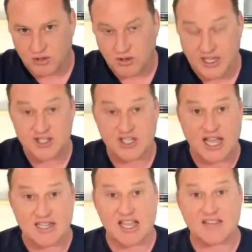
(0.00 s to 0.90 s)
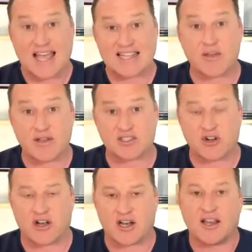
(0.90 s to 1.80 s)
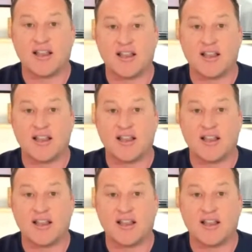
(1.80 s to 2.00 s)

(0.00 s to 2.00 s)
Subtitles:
Okay, did you catch that? That's how I started it.